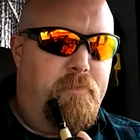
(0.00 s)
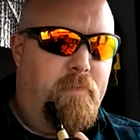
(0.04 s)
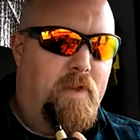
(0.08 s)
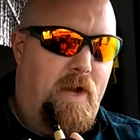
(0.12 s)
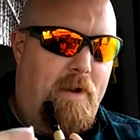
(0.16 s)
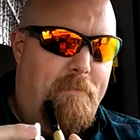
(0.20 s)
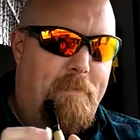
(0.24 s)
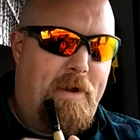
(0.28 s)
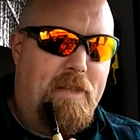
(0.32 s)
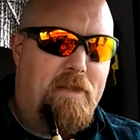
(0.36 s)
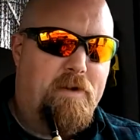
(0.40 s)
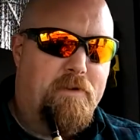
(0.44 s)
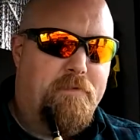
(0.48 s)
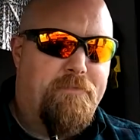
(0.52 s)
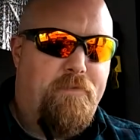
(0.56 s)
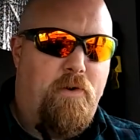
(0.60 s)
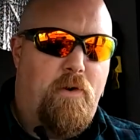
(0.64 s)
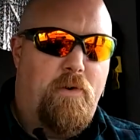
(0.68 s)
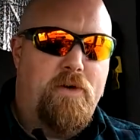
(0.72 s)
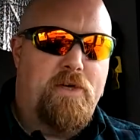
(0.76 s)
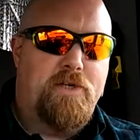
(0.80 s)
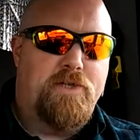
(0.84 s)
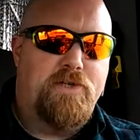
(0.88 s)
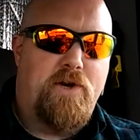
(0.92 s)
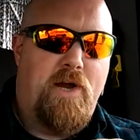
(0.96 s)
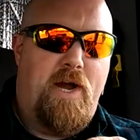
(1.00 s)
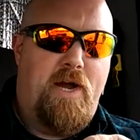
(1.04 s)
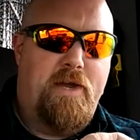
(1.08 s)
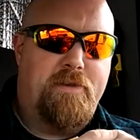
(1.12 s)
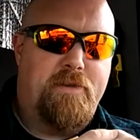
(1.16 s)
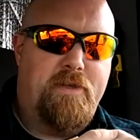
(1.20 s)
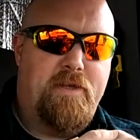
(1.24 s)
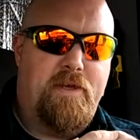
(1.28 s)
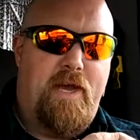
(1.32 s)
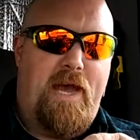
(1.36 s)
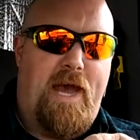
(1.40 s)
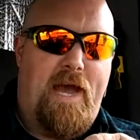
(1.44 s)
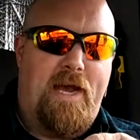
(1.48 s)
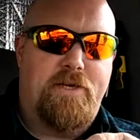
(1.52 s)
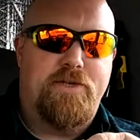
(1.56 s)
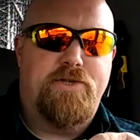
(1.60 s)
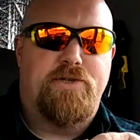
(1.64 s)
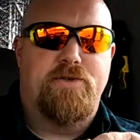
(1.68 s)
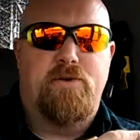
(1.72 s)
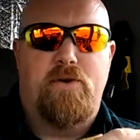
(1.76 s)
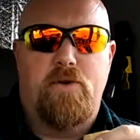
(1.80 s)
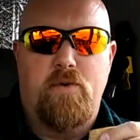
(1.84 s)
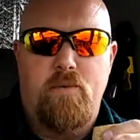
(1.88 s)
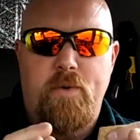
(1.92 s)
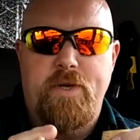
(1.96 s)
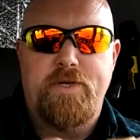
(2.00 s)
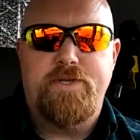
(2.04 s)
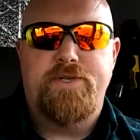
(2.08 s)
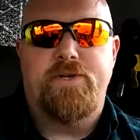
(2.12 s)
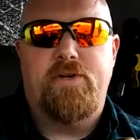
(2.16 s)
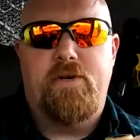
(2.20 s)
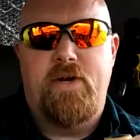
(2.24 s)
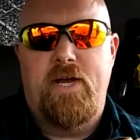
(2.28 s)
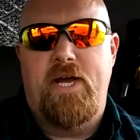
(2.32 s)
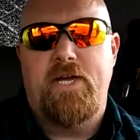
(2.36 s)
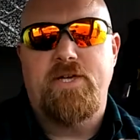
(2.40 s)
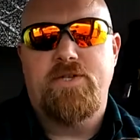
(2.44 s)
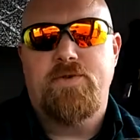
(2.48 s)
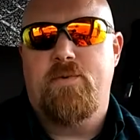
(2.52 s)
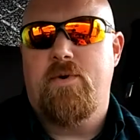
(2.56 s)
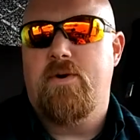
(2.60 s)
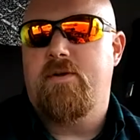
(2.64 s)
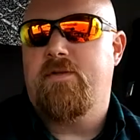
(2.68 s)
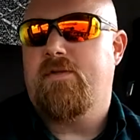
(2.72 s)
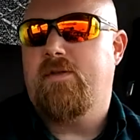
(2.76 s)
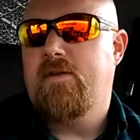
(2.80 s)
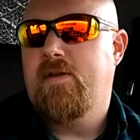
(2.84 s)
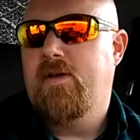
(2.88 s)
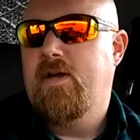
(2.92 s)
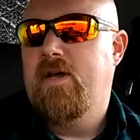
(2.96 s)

I look forward to trying the actual original Edgeworth.